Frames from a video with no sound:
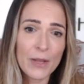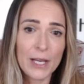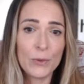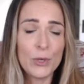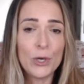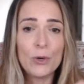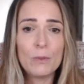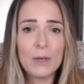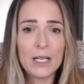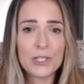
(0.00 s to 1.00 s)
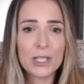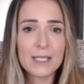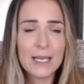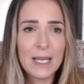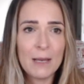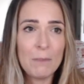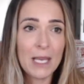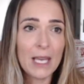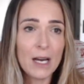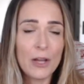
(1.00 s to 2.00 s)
I don't know, but just making